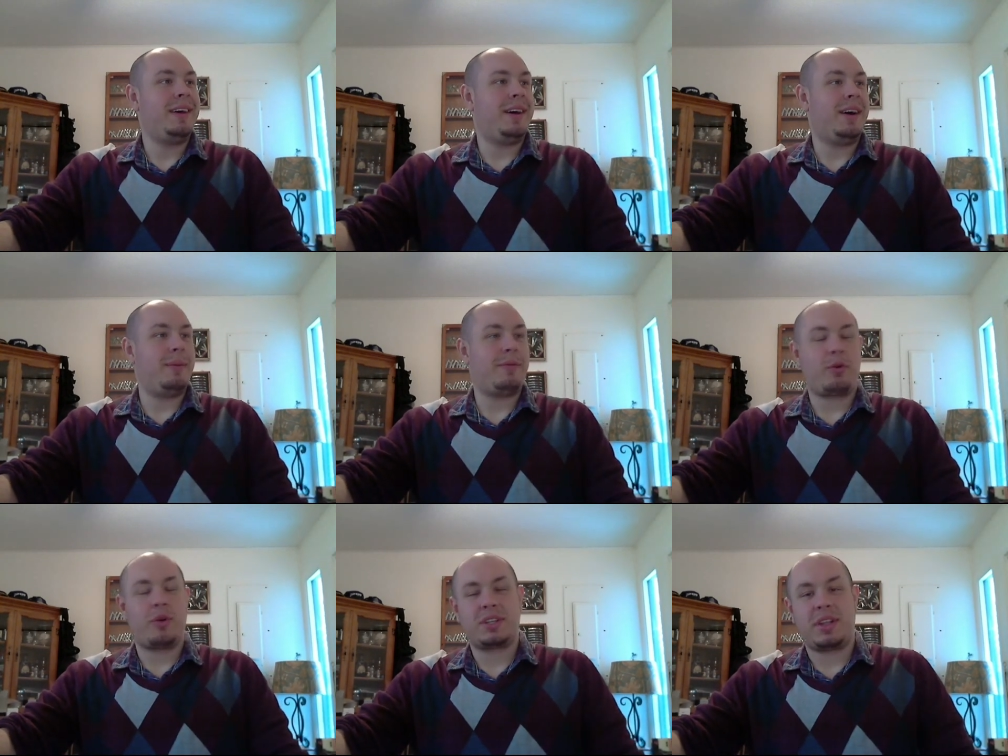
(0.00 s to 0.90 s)
Um, of
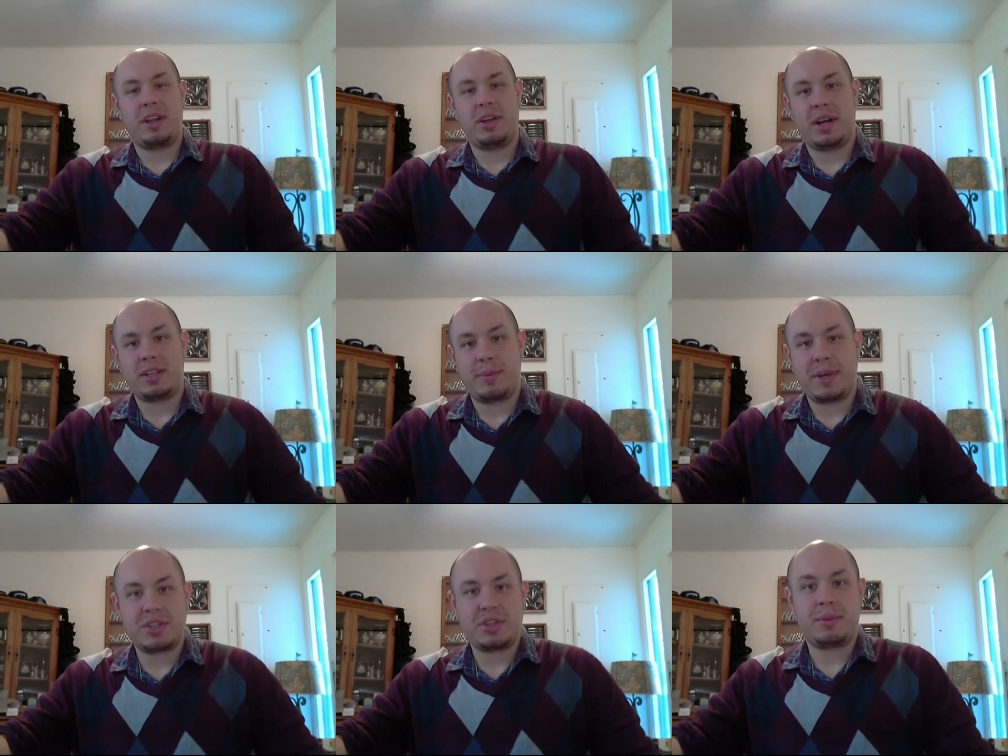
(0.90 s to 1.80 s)
course, a lot of you guys are
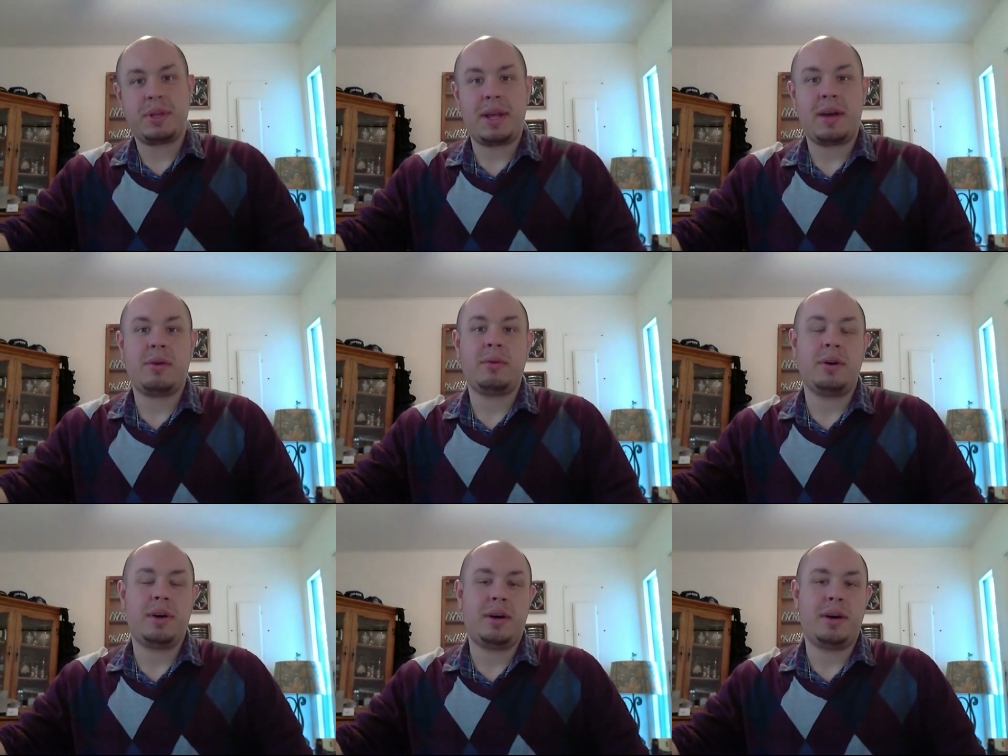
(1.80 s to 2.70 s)
messaging me now.
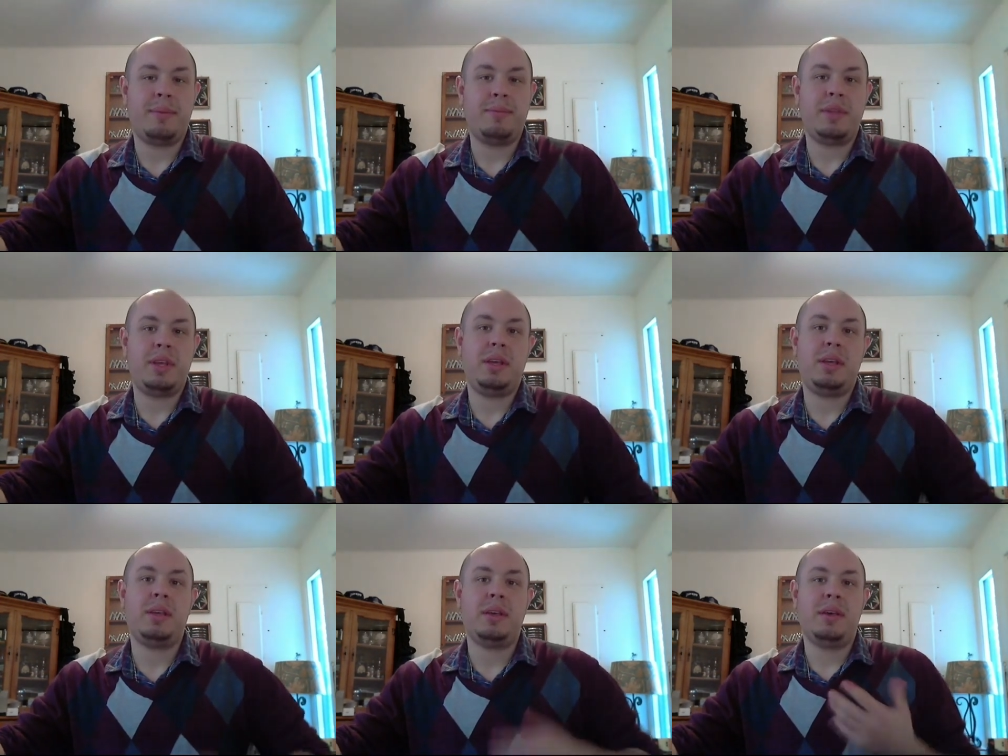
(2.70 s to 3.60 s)
Um,
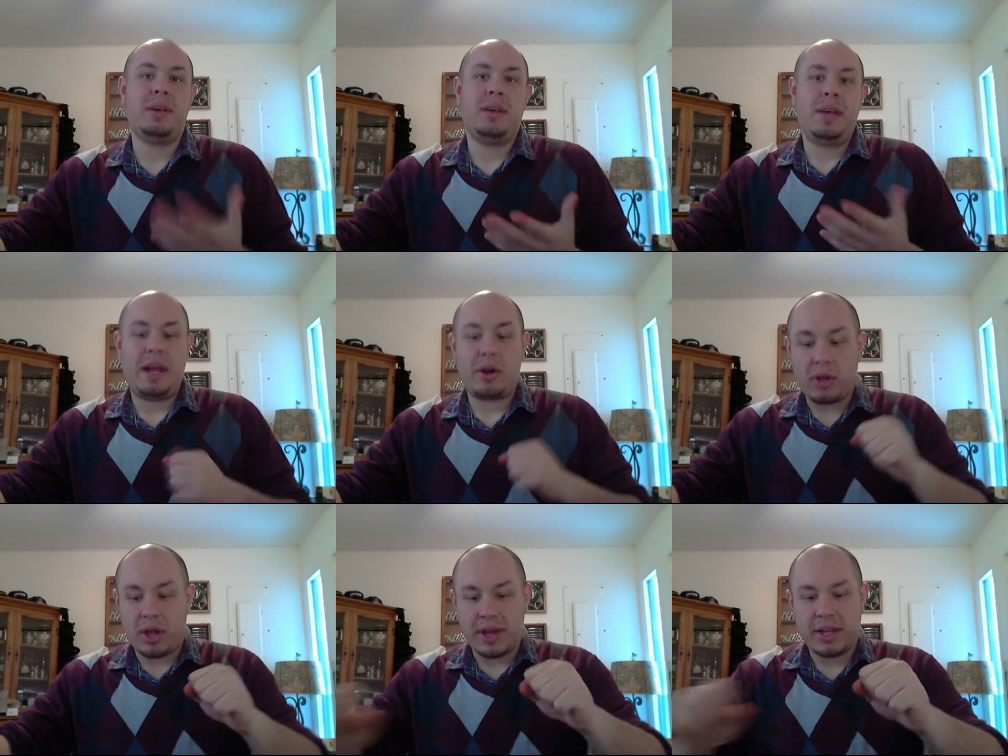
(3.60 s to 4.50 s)
the
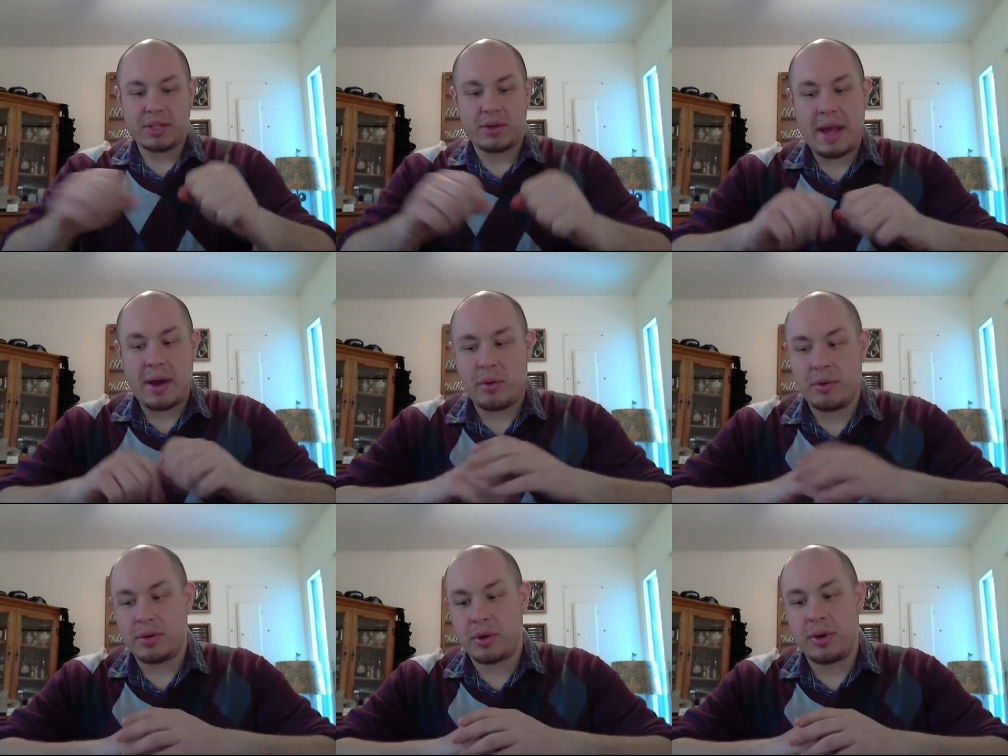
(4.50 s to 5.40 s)
airlines are
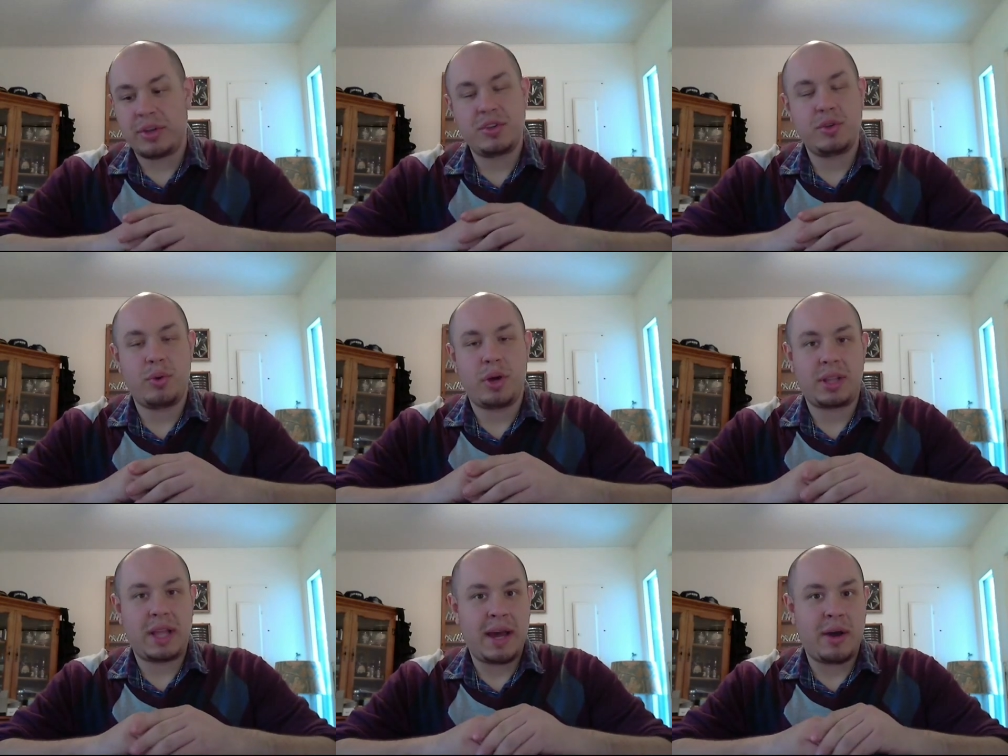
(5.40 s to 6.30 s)
now going to
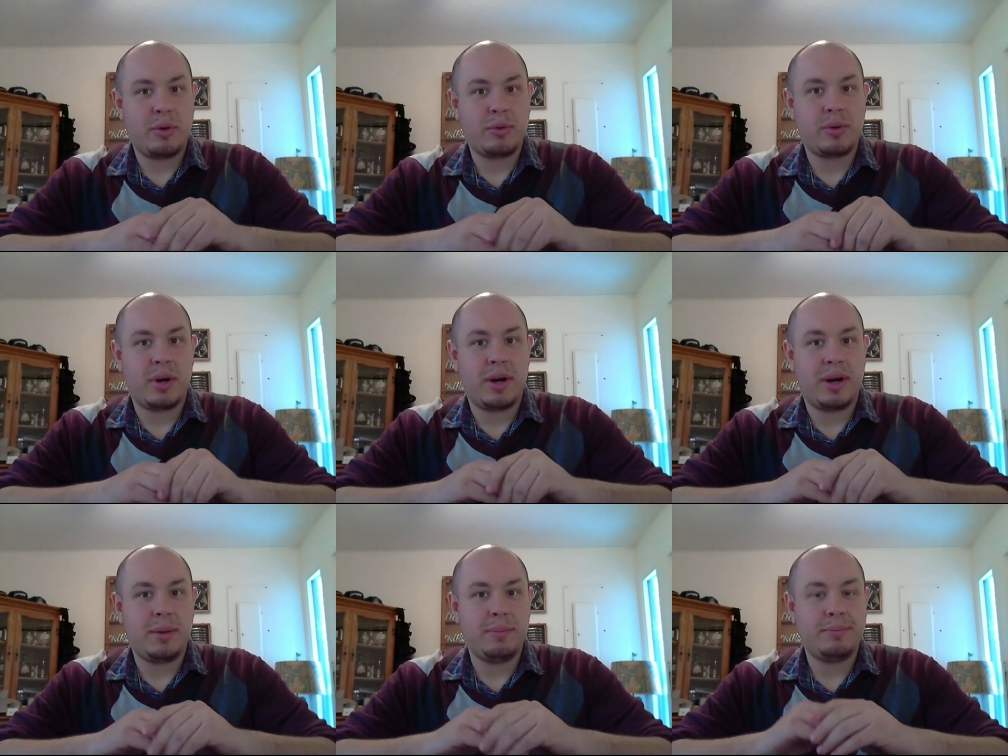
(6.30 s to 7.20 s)
allow
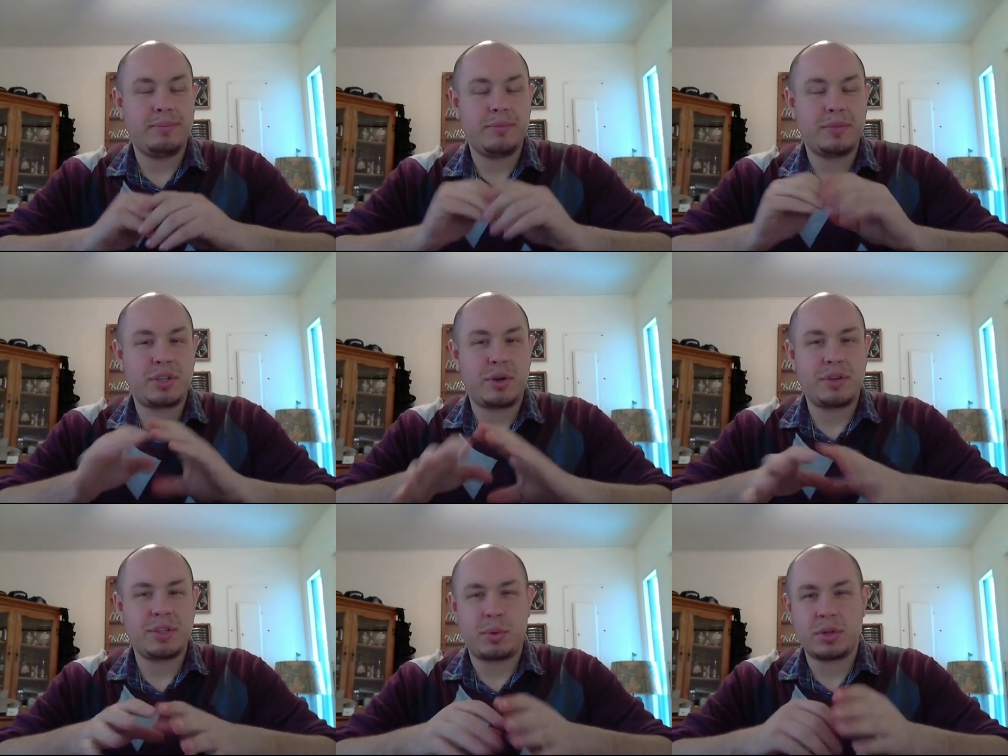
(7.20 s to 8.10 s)
um,
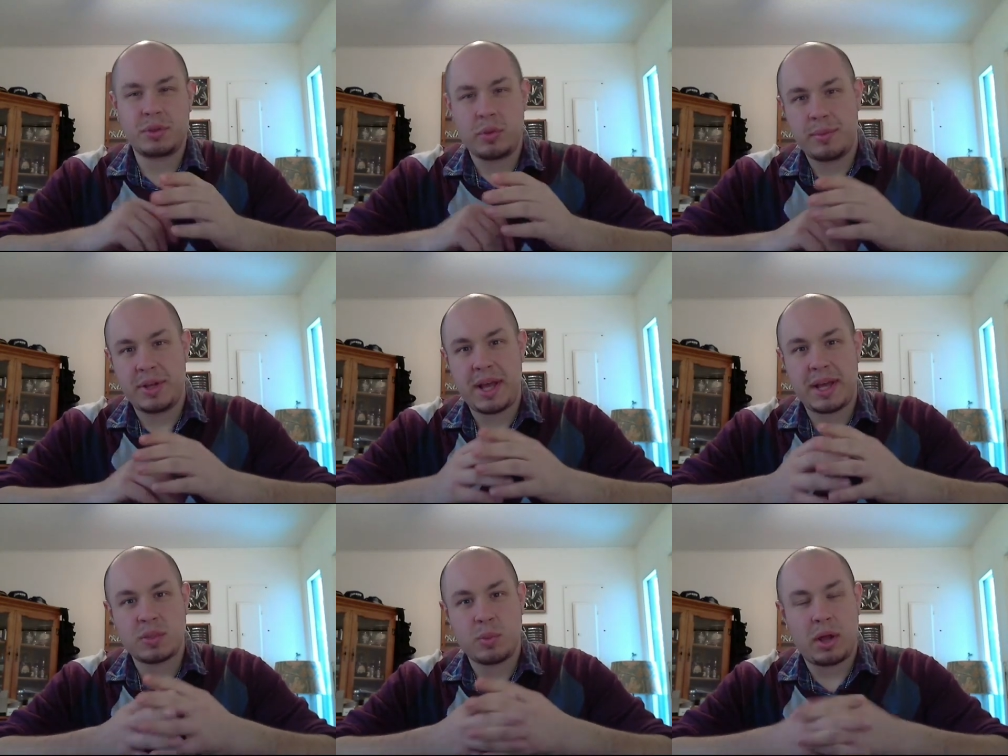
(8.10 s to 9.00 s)
certain sports equipment
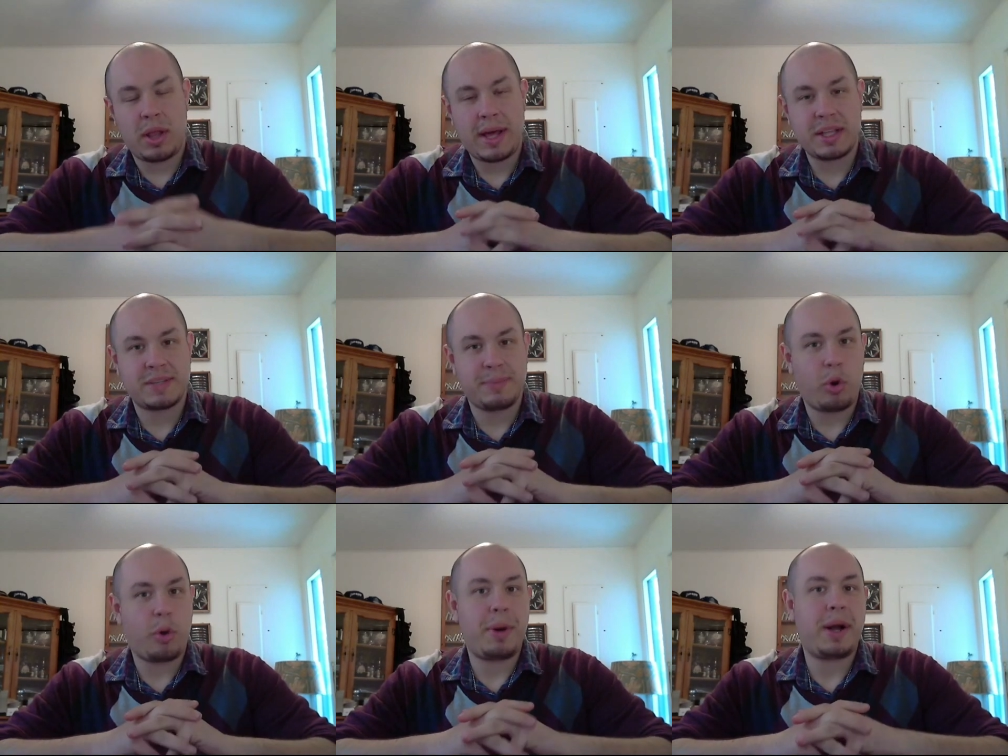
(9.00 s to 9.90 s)
as well as
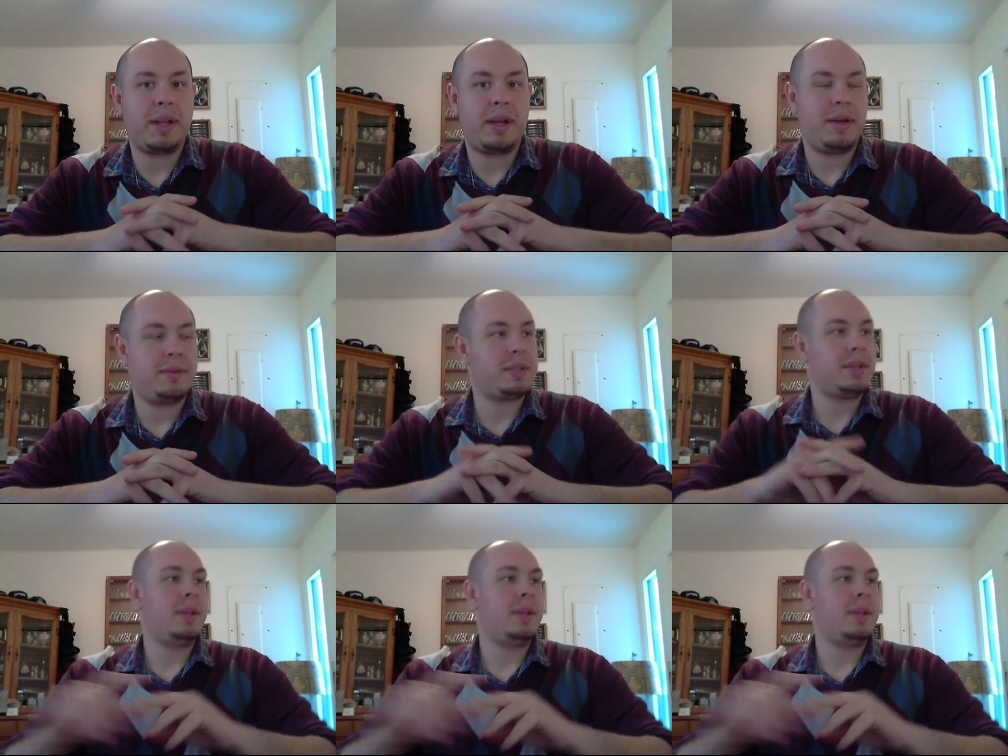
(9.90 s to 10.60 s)
small pocket knives.